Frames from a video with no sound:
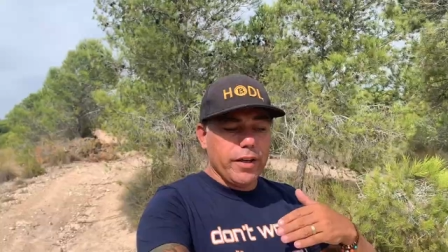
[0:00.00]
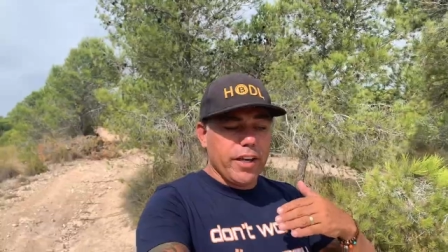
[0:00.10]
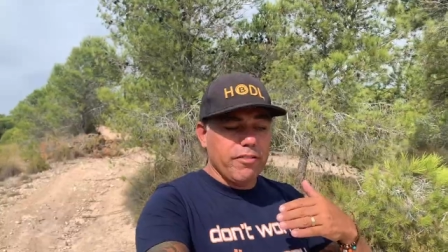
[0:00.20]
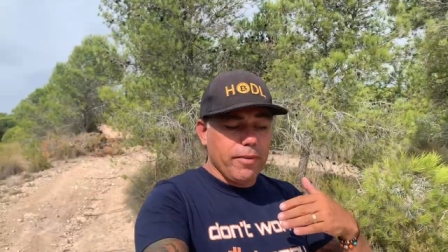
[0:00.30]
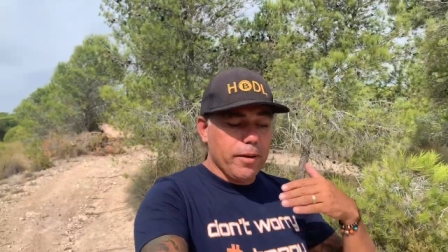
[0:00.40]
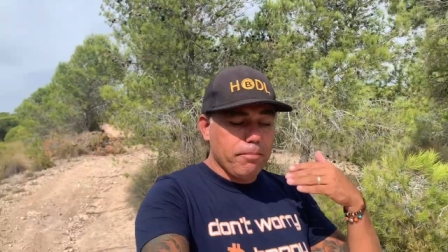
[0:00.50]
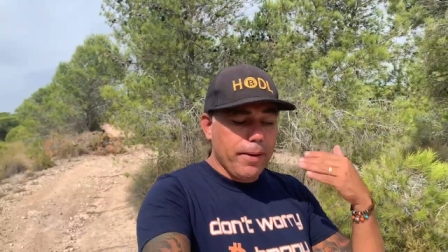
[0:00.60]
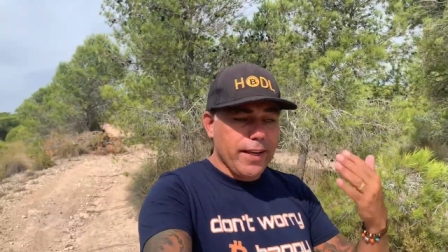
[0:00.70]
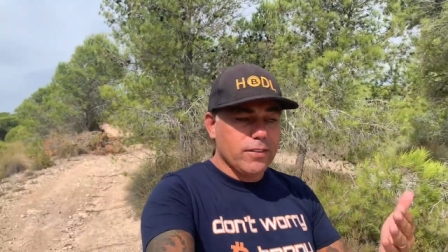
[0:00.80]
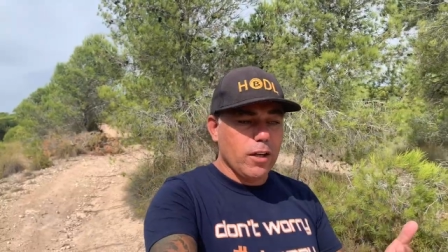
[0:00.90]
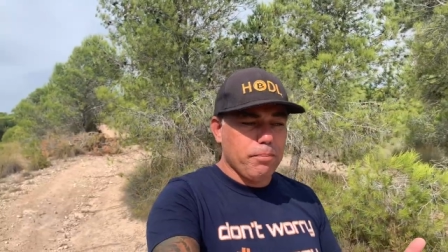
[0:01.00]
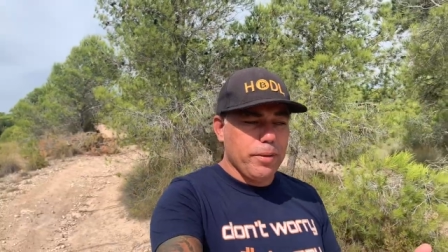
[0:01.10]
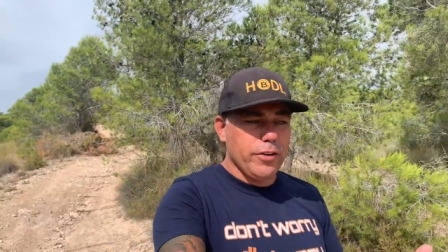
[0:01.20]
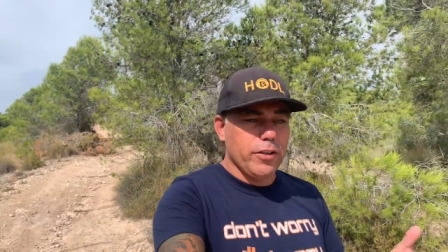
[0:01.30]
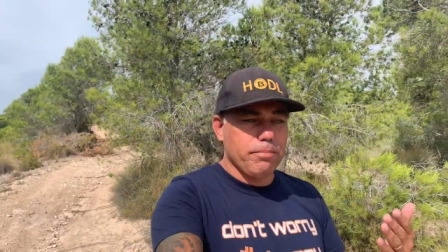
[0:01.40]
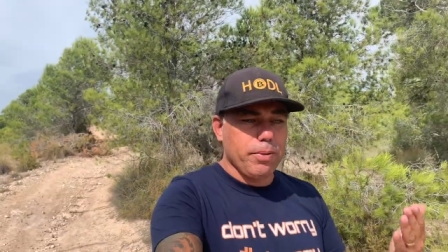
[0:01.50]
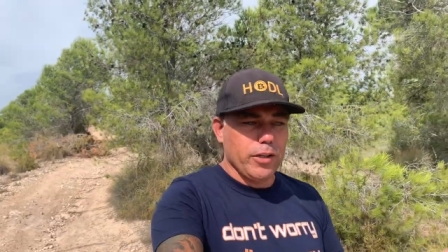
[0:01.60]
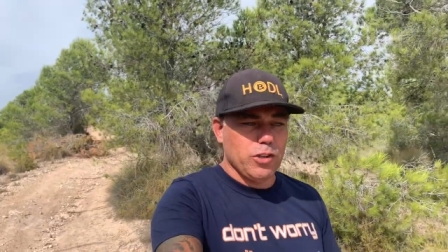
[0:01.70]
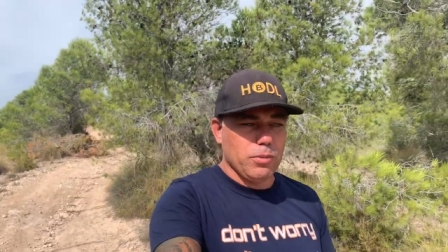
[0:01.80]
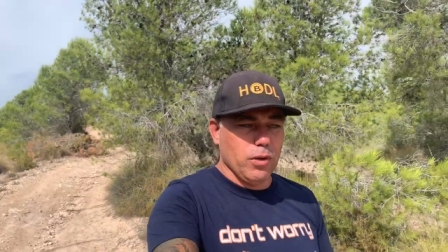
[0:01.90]
give my best opinion
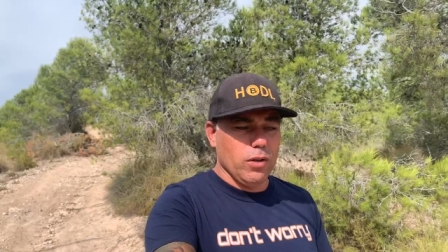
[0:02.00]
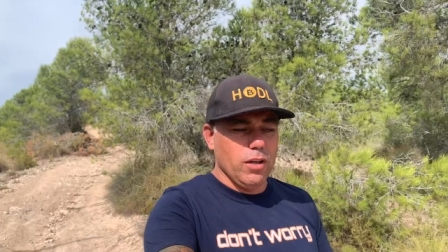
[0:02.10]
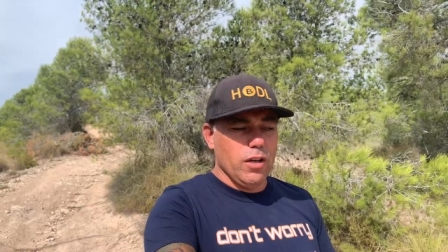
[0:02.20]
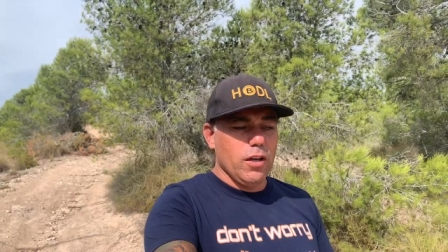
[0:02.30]
possible